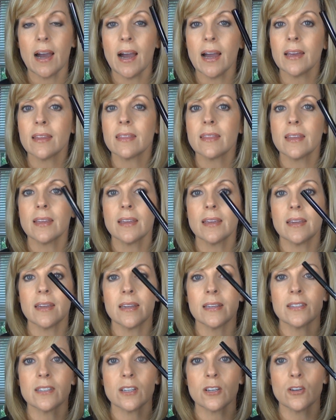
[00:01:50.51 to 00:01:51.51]
I think
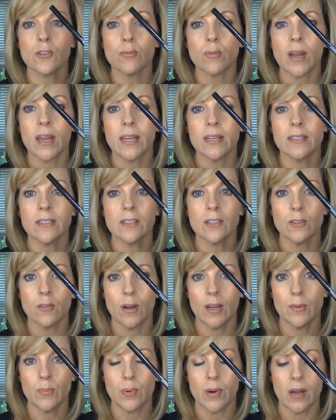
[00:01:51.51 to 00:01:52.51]
it's a great
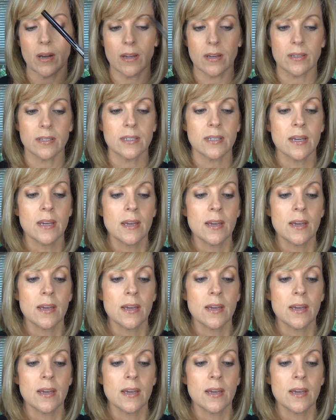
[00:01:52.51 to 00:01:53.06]
product.